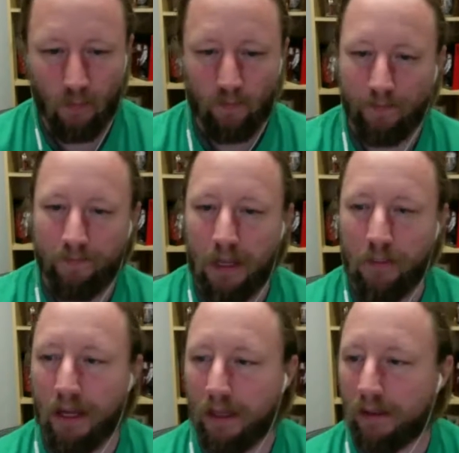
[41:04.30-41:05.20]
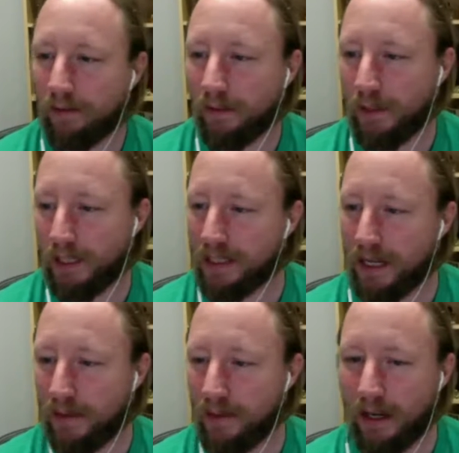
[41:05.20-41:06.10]
in my limited
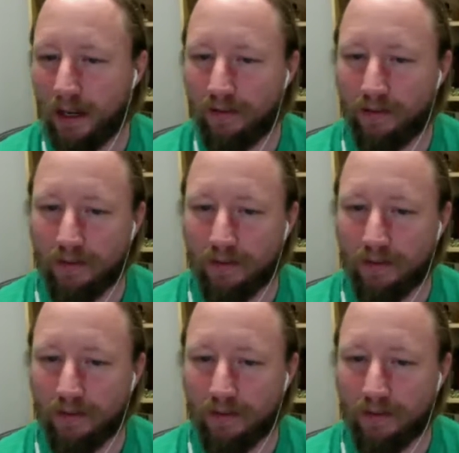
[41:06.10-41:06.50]
time that I have. So.